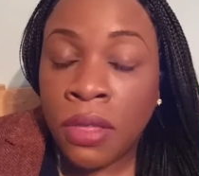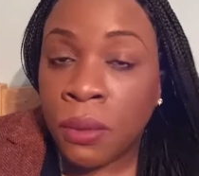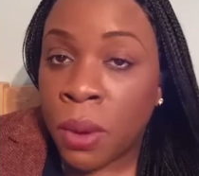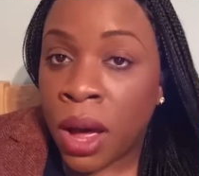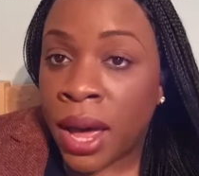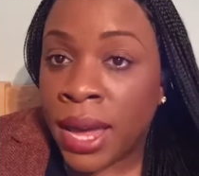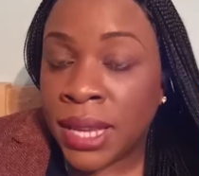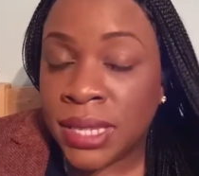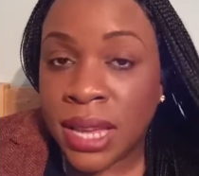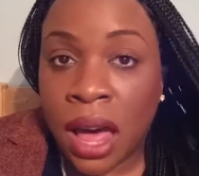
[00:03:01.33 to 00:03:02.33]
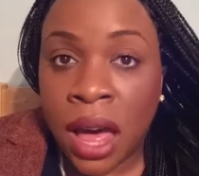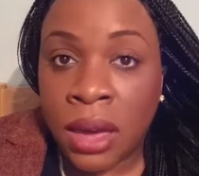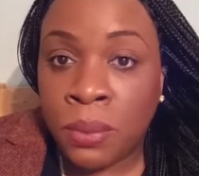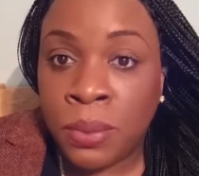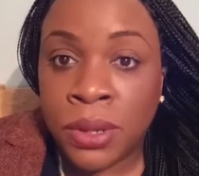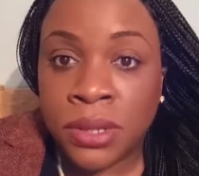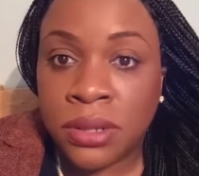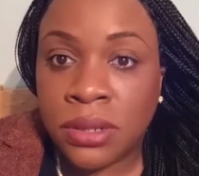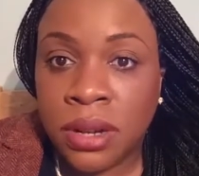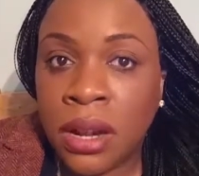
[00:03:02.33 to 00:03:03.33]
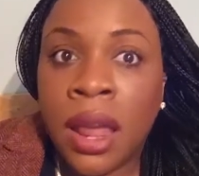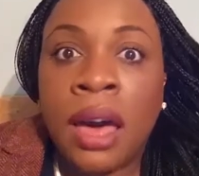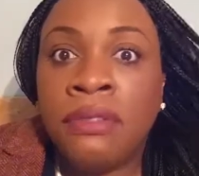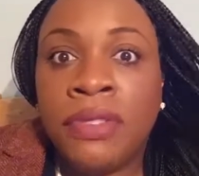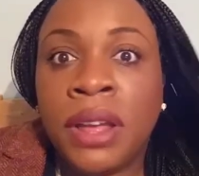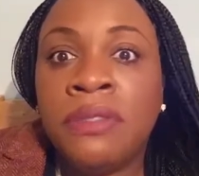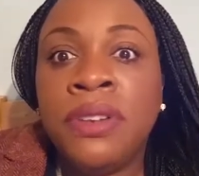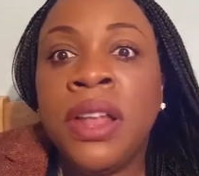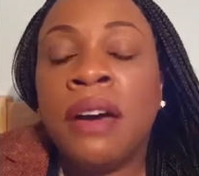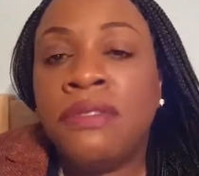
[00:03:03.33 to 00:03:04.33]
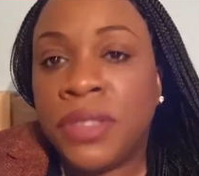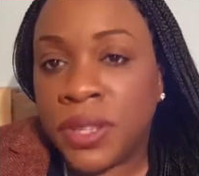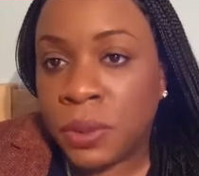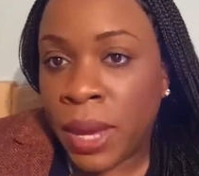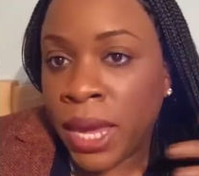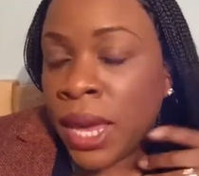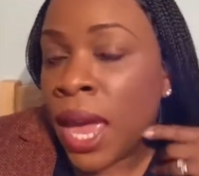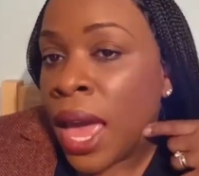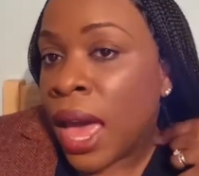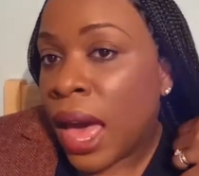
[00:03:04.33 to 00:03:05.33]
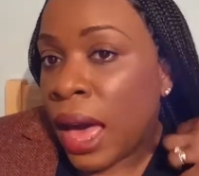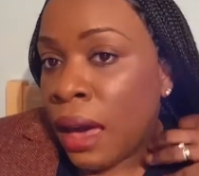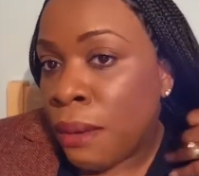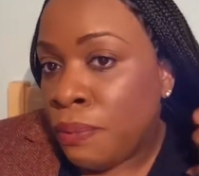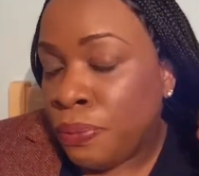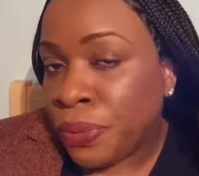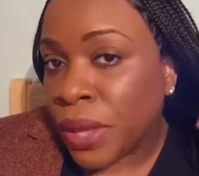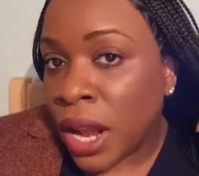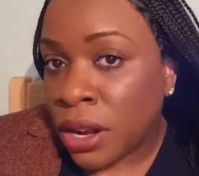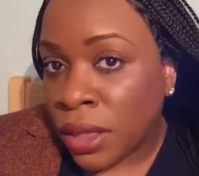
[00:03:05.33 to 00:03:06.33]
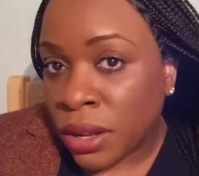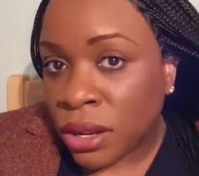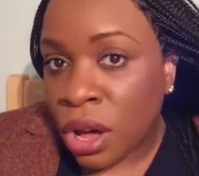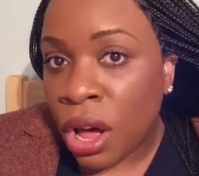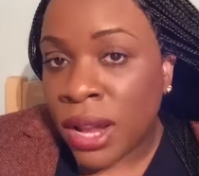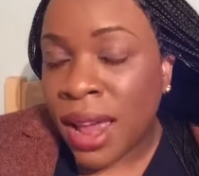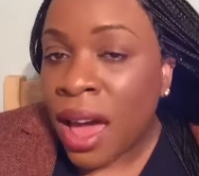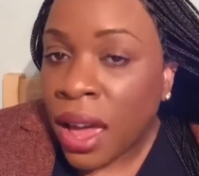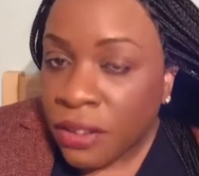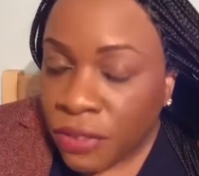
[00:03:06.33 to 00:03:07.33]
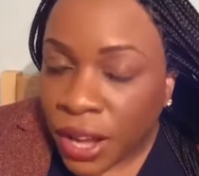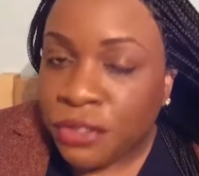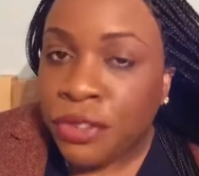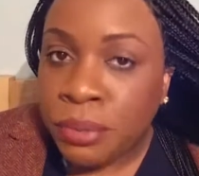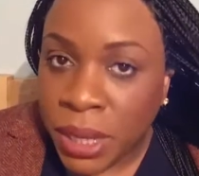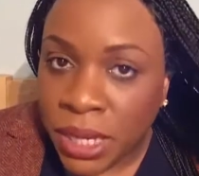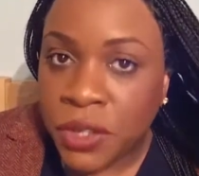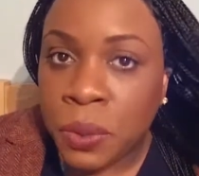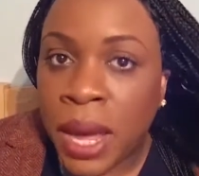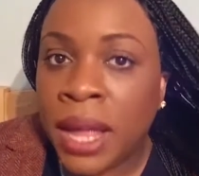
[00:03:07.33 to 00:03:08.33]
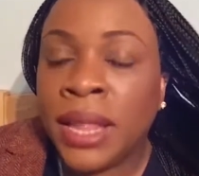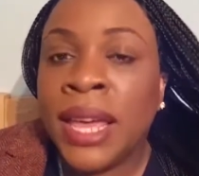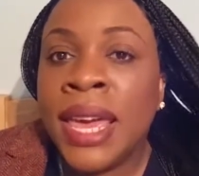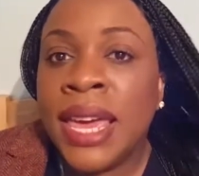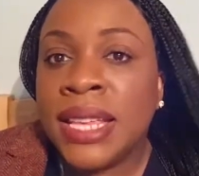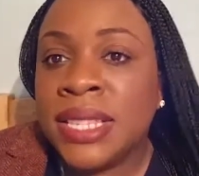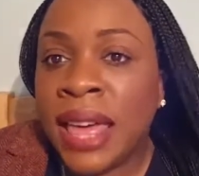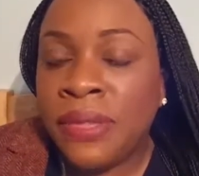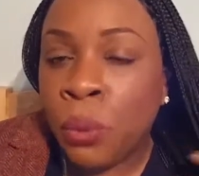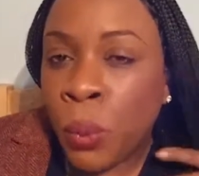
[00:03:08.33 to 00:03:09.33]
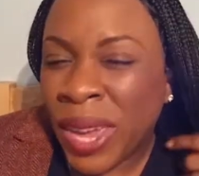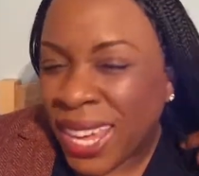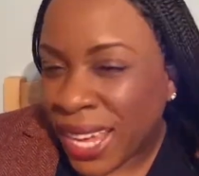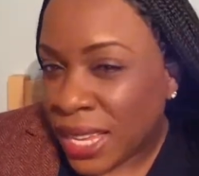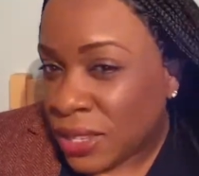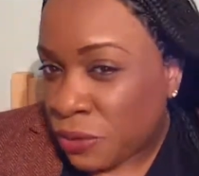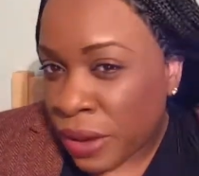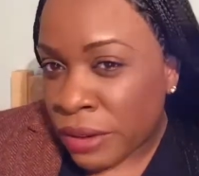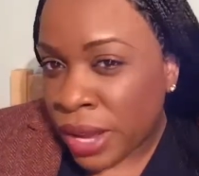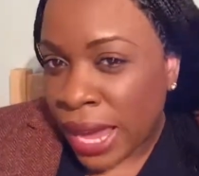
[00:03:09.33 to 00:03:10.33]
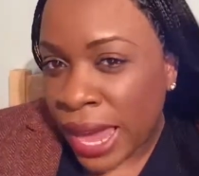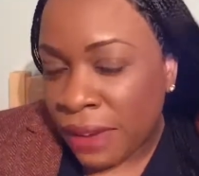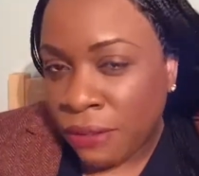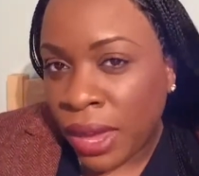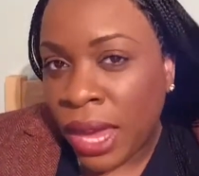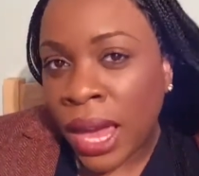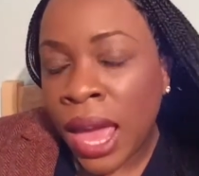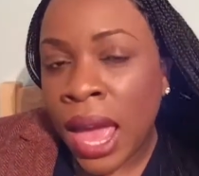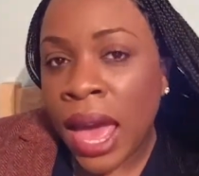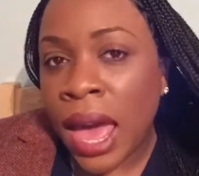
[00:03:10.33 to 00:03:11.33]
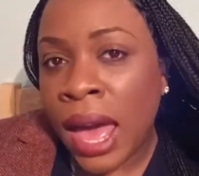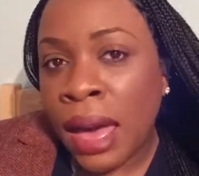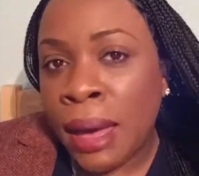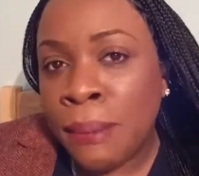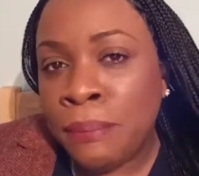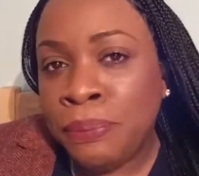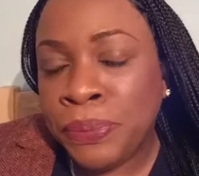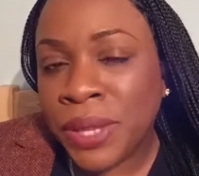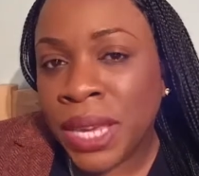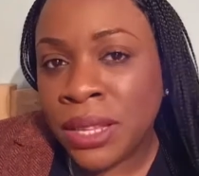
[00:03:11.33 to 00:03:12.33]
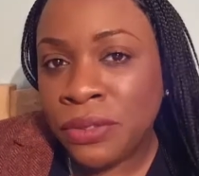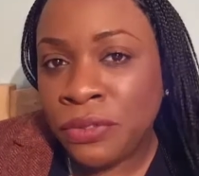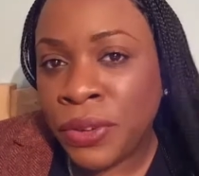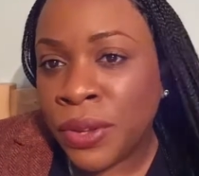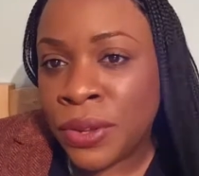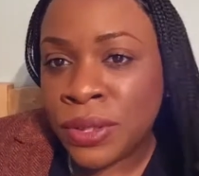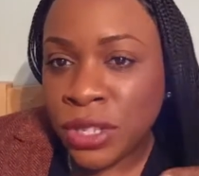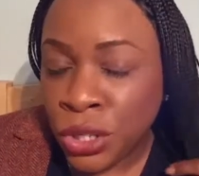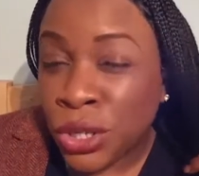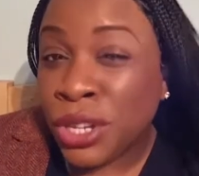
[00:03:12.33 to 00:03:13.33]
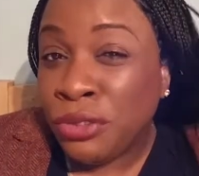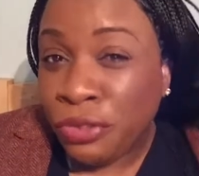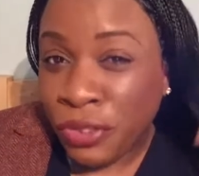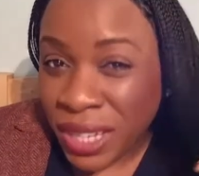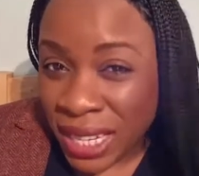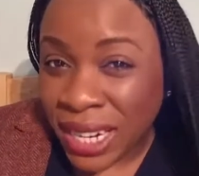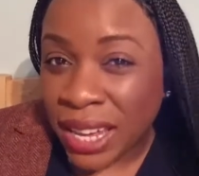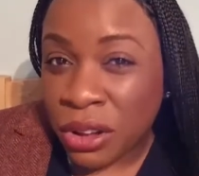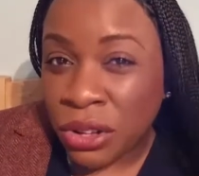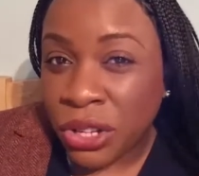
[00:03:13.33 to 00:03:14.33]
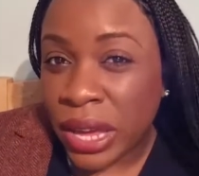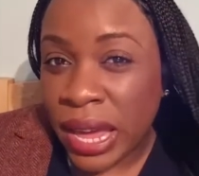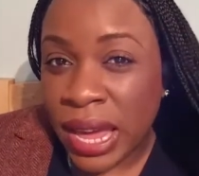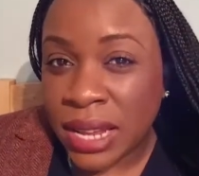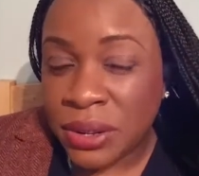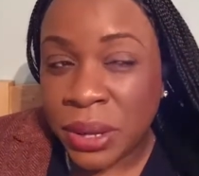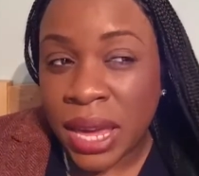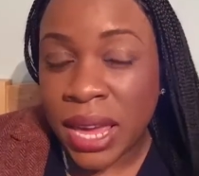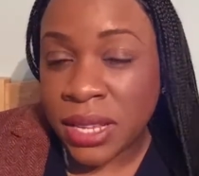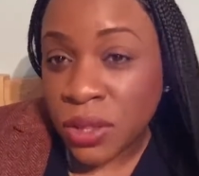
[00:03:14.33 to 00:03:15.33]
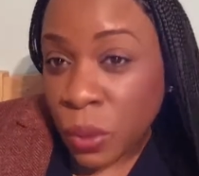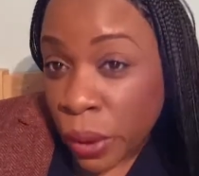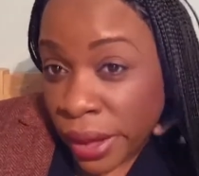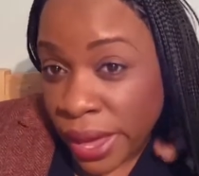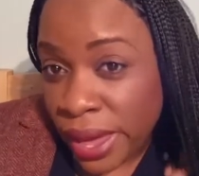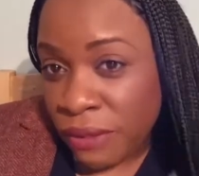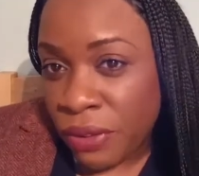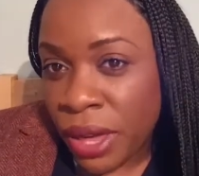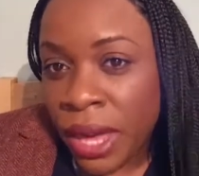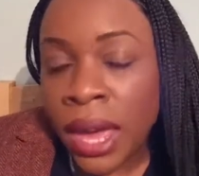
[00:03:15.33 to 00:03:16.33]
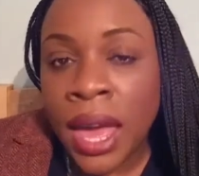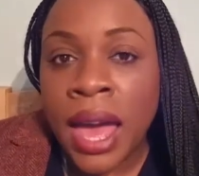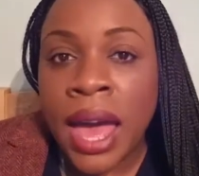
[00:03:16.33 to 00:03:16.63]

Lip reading: Otherwise, I would love, love, love this wig. Another con I find for me as well is that the wig is very heavy. It feels, you can feel it on your head, okay? It's quite heavy.